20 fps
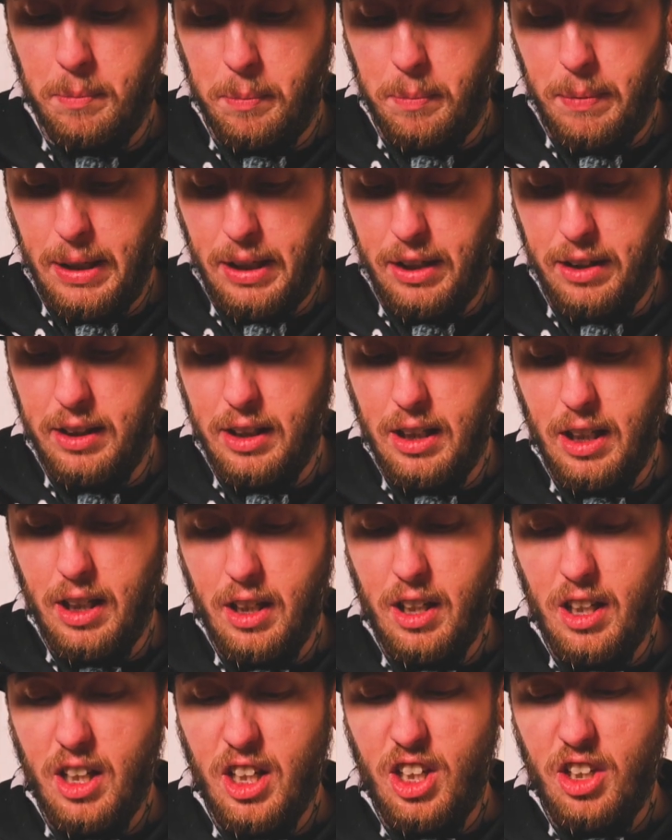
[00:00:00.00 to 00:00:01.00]
But
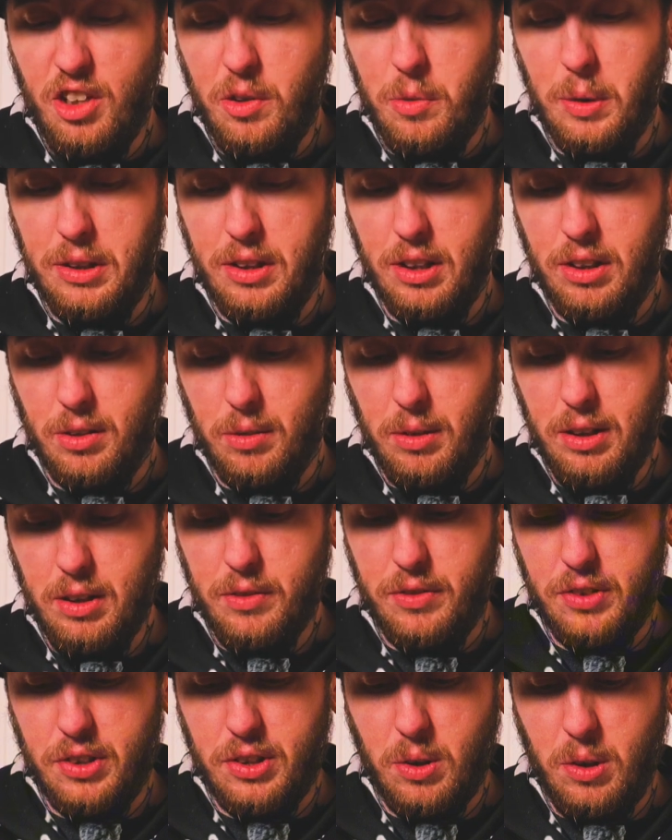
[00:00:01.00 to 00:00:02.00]
with the Three
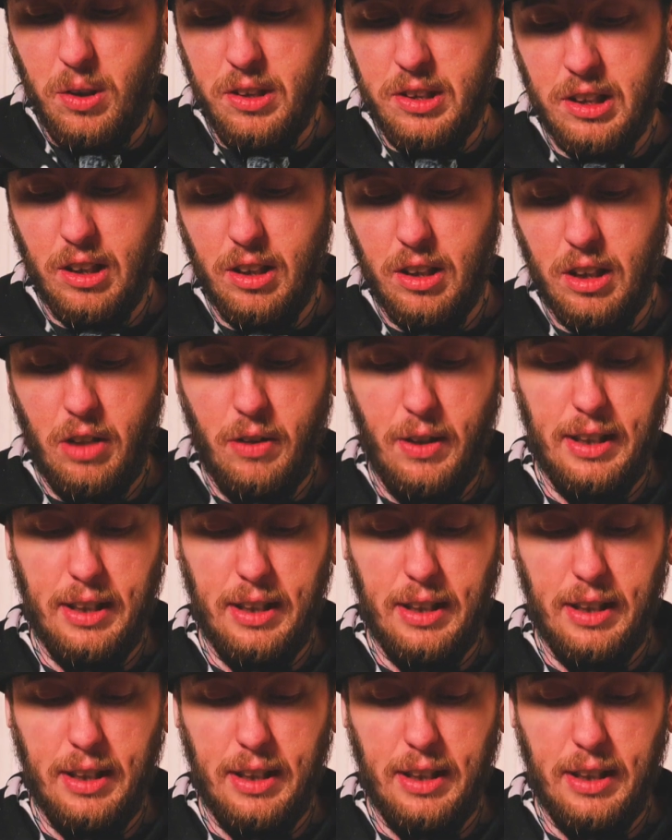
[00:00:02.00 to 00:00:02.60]
of Swords here,